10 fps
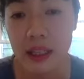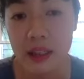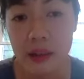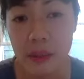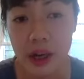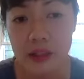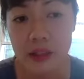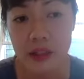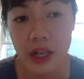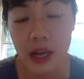in the
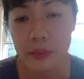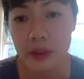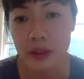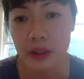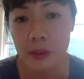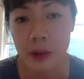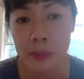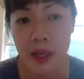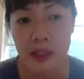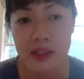Boston chapter. I'm
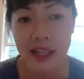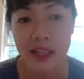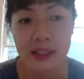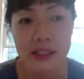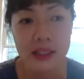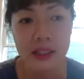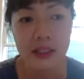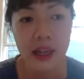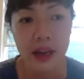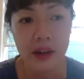on my second
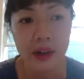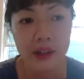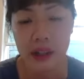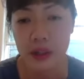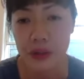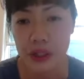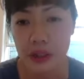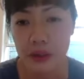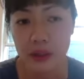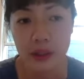stint now as
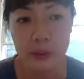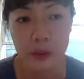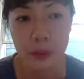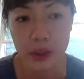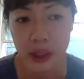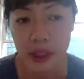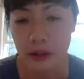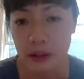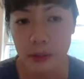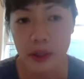co-chair of the labor working
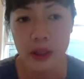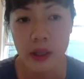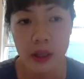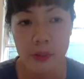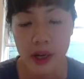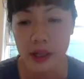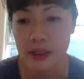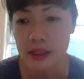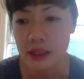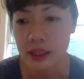group in
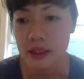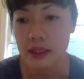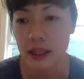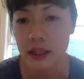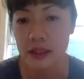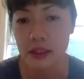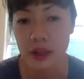Boston DSA.